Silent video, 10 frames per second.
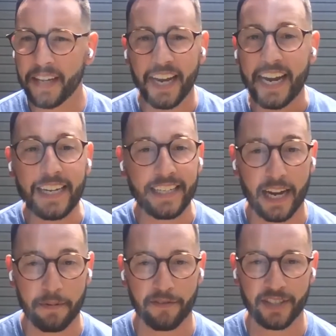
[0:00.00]
any
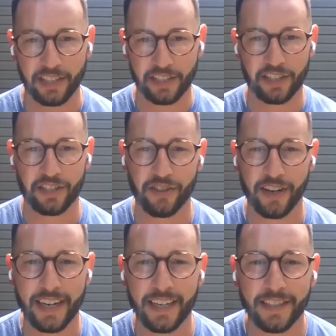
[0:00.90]
type of resistance
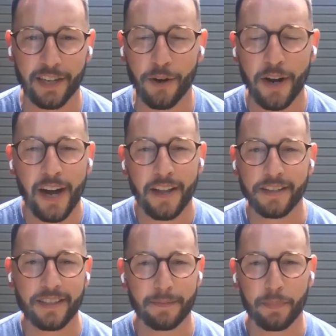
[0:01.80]
training. So
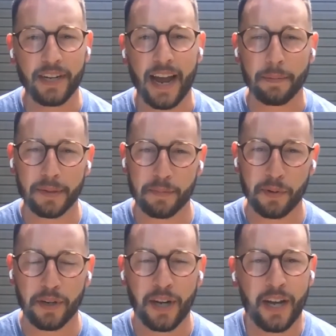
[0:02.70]
this is pretty
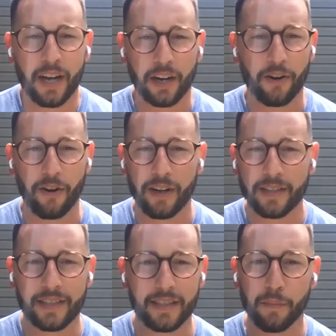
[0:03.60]
applicable
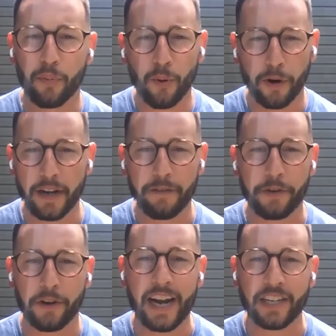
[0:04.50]
across the board if
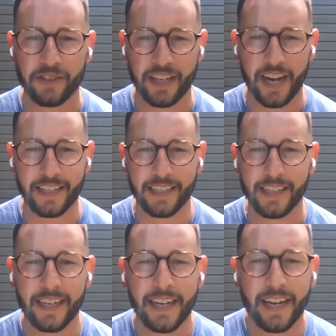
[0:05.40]
you're exercising.